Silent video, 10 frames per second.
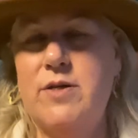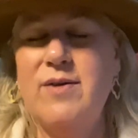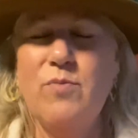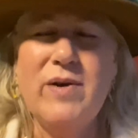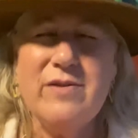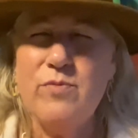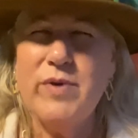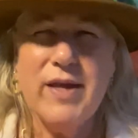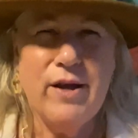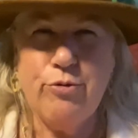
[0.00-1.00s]
And it wasn't
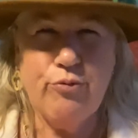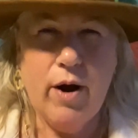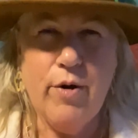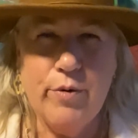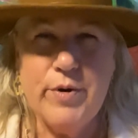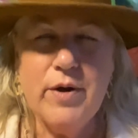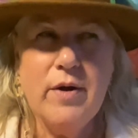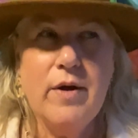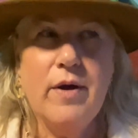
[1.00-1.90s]
really a throne,